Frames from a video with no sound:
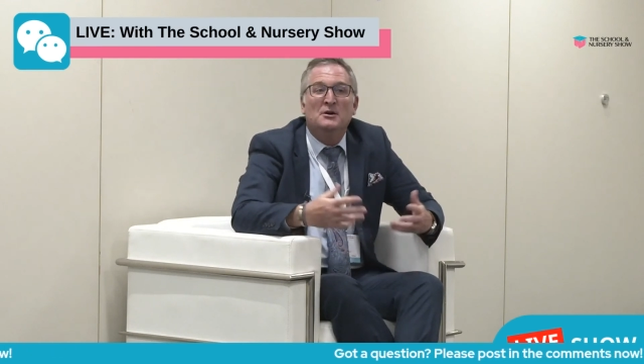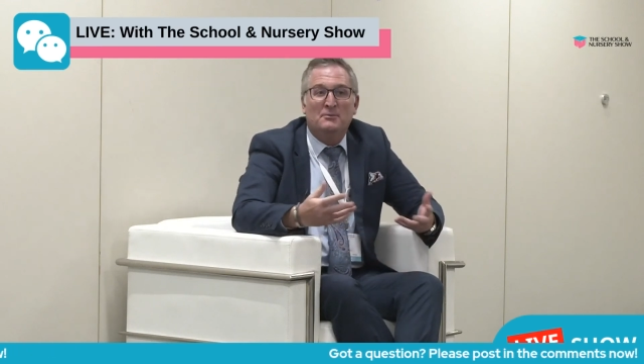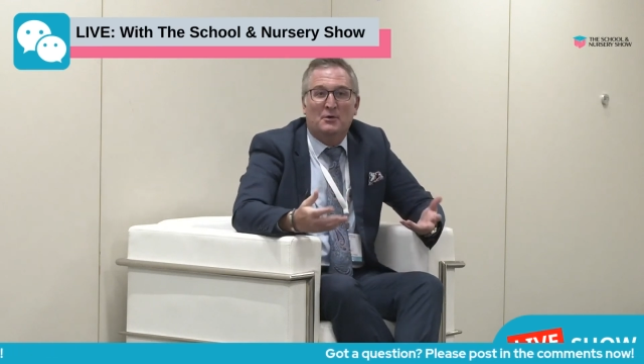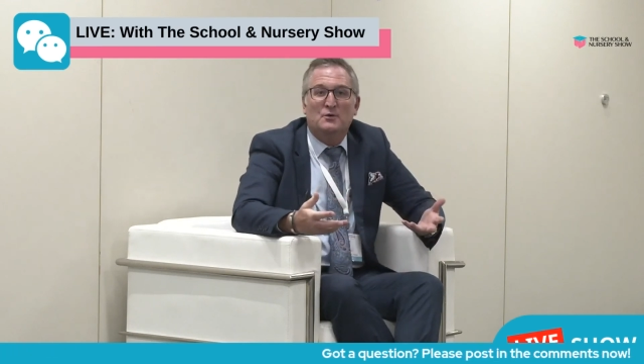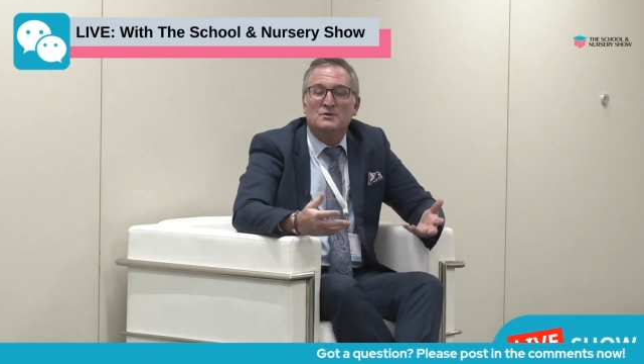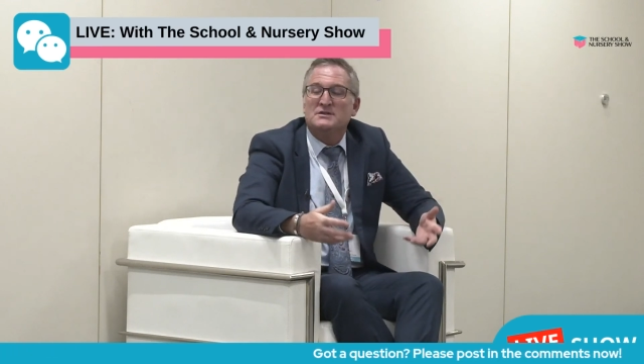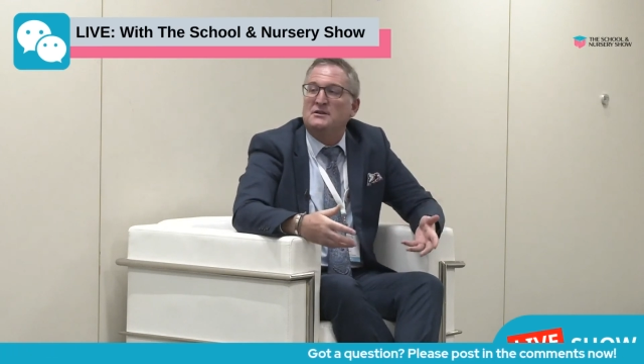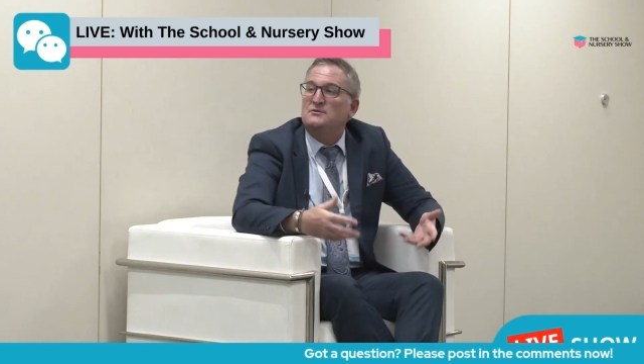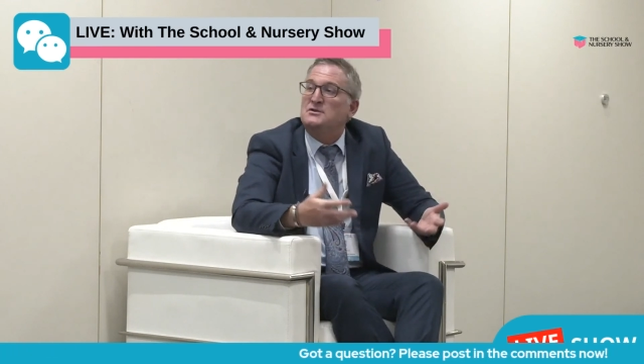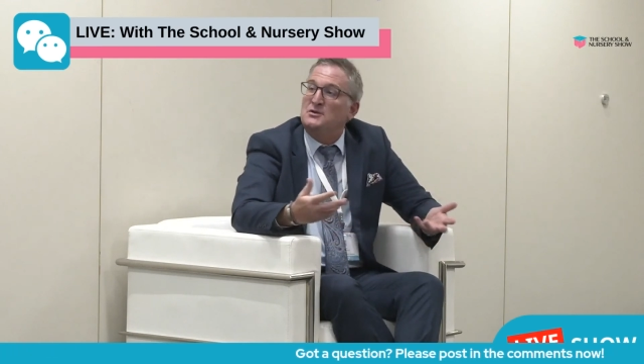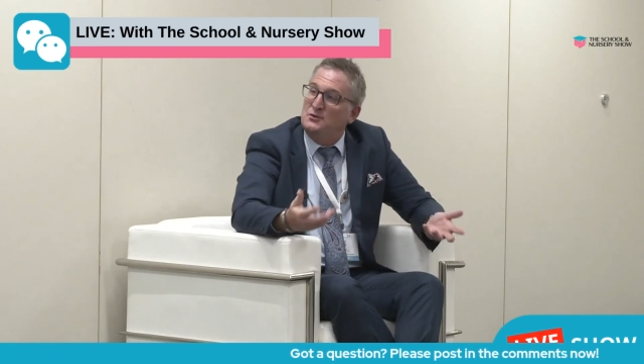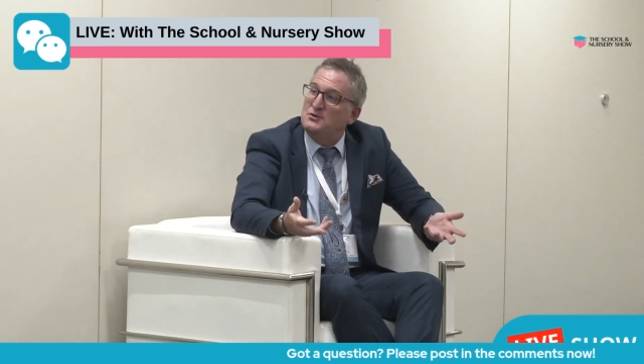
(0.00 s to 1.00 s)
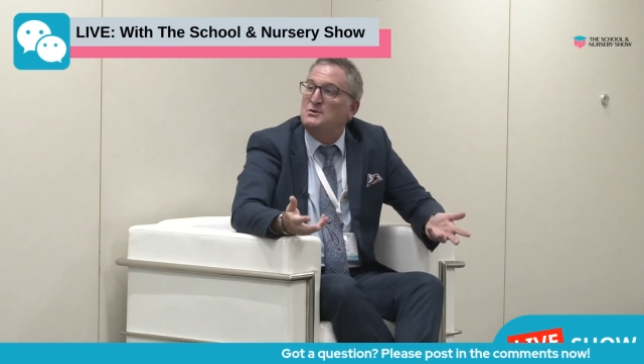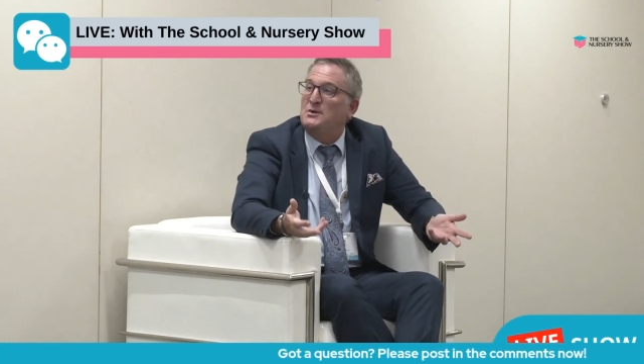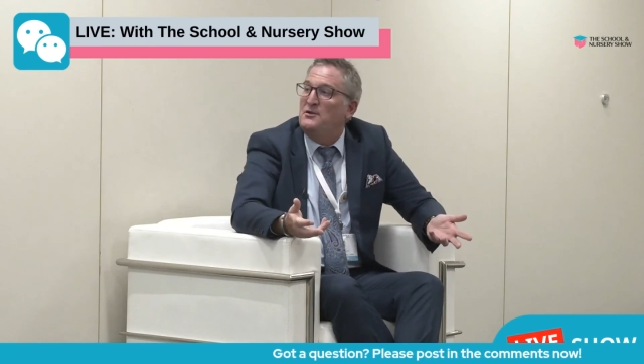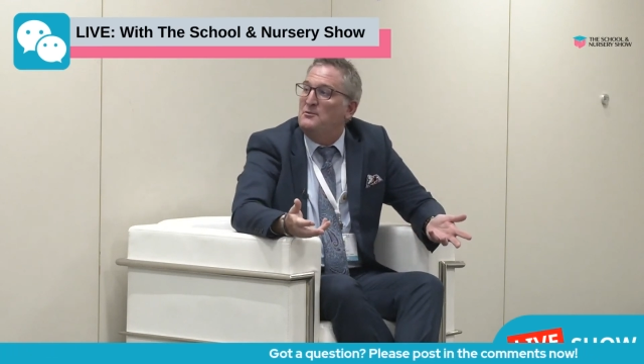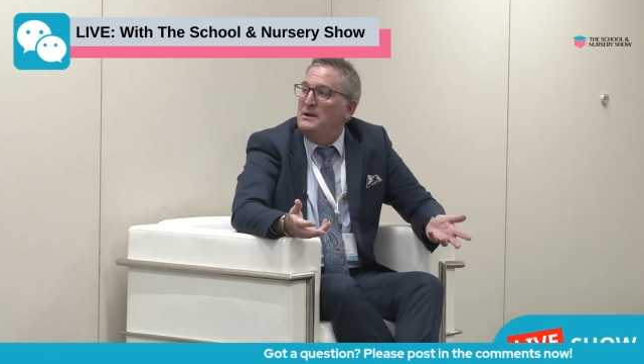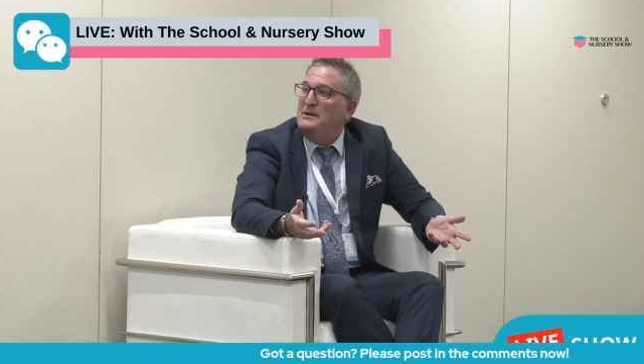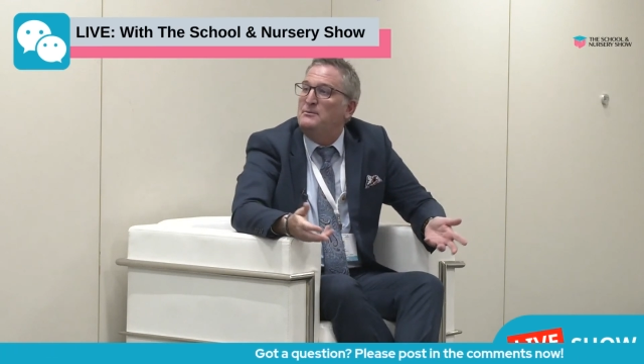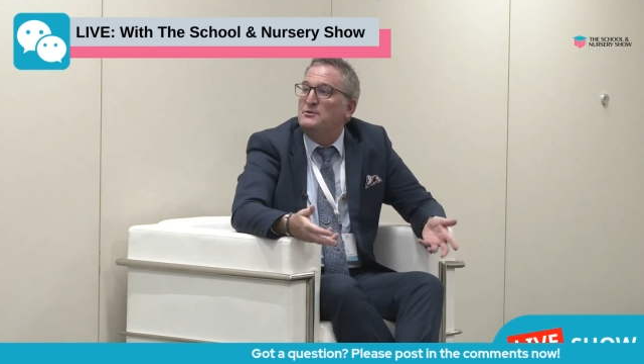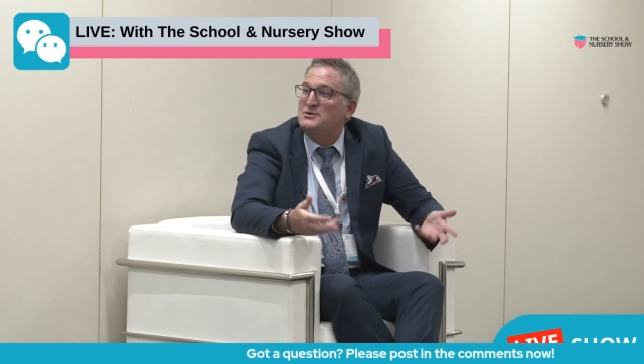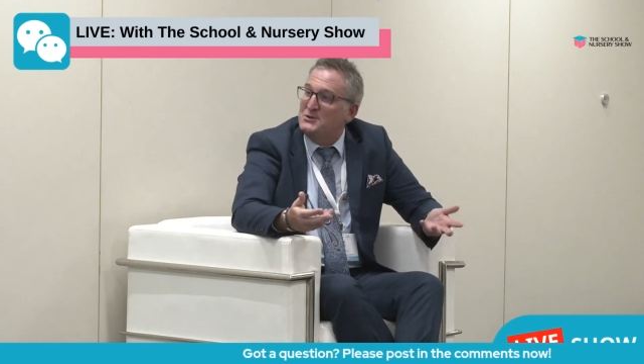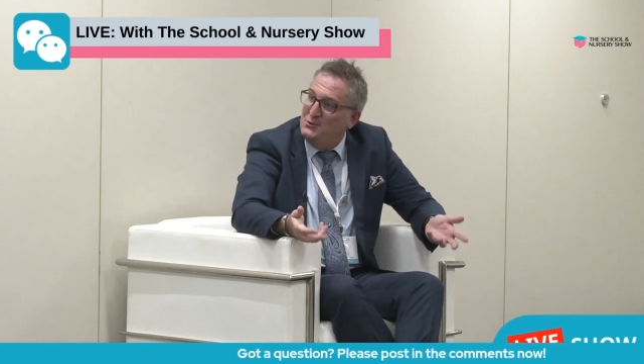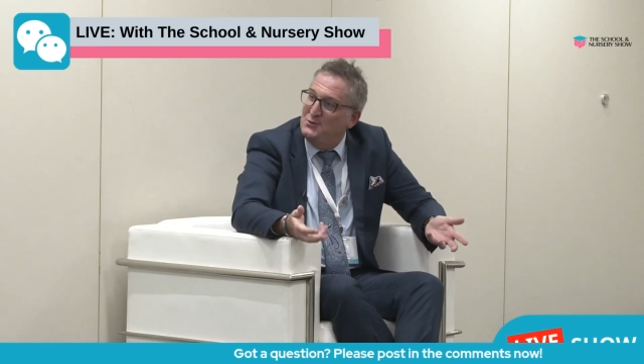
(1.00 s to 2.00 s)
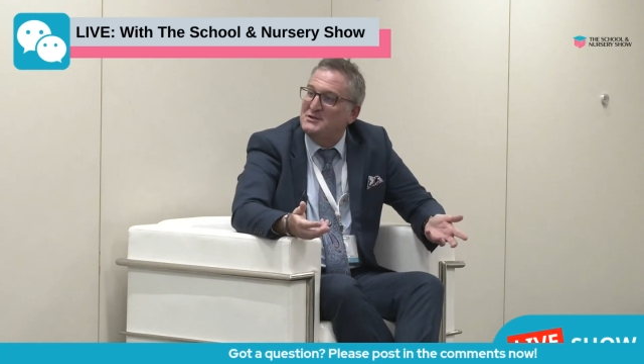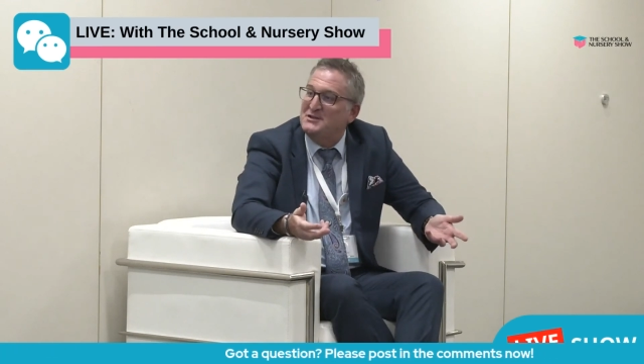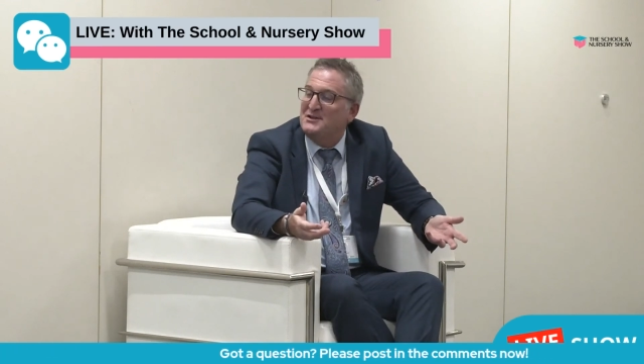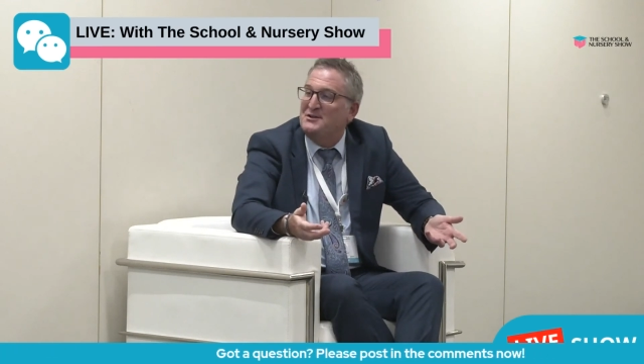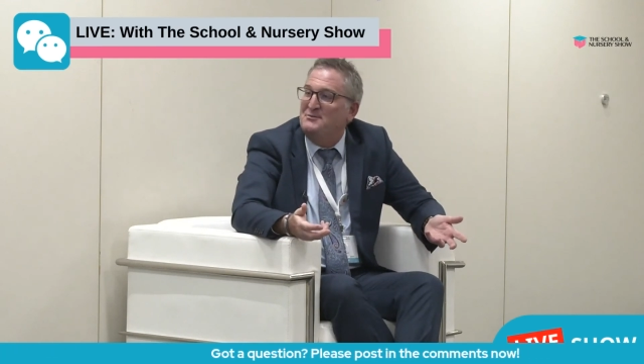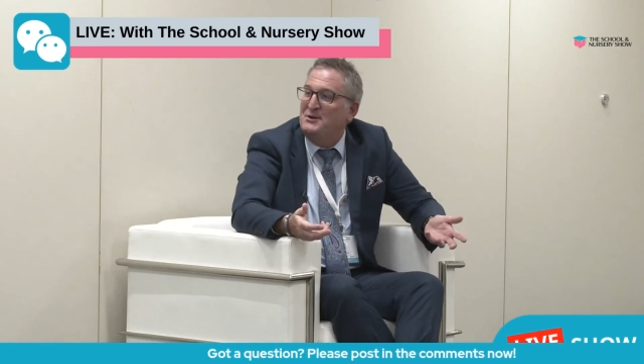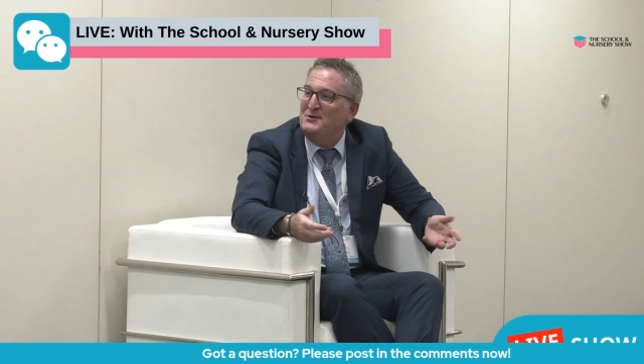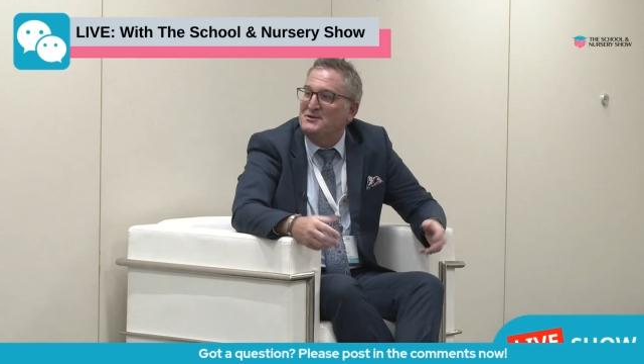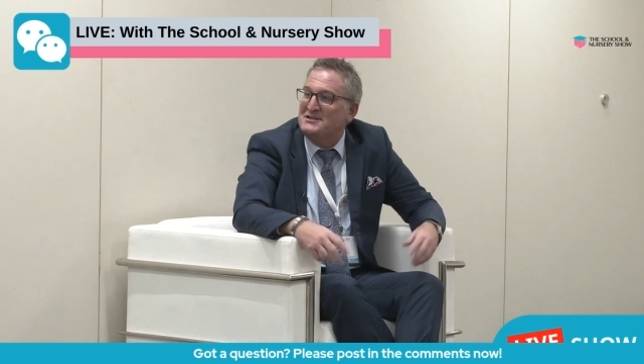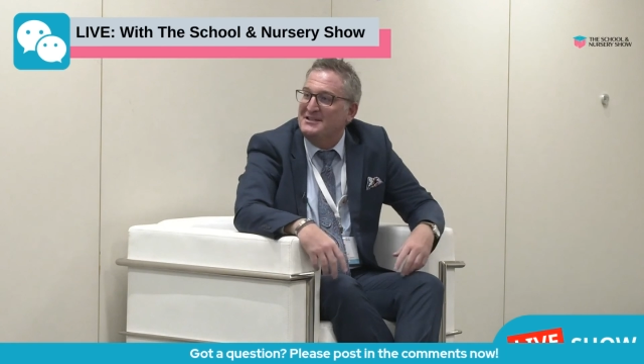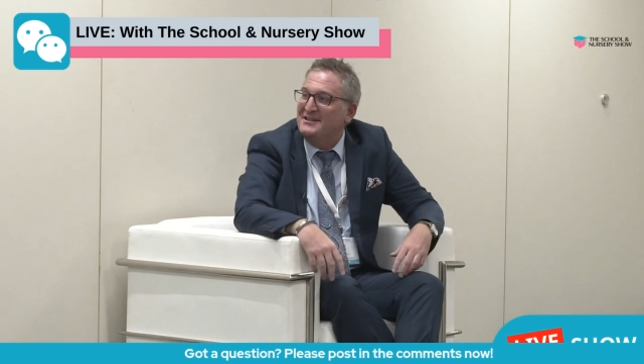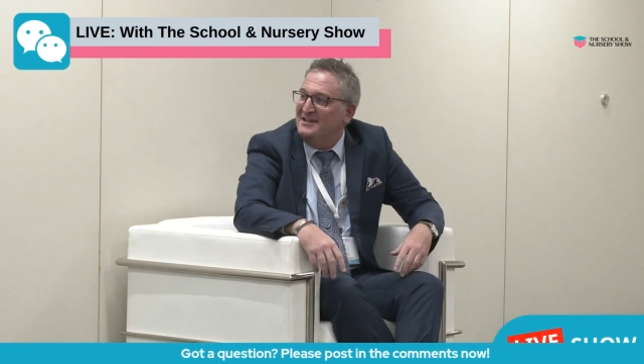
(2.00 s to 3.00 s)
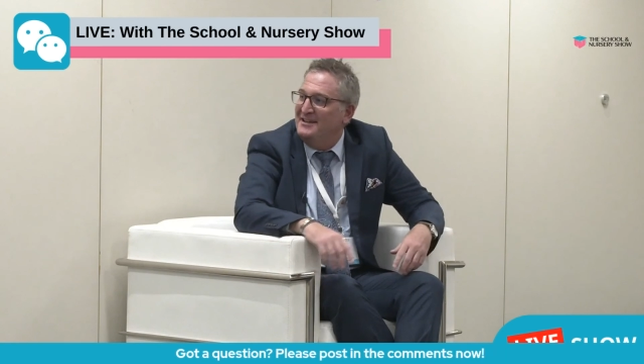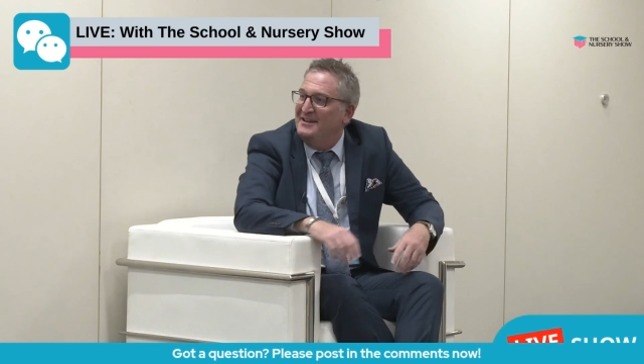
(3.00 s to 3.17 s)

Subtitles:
But also talk to other people, talk to the community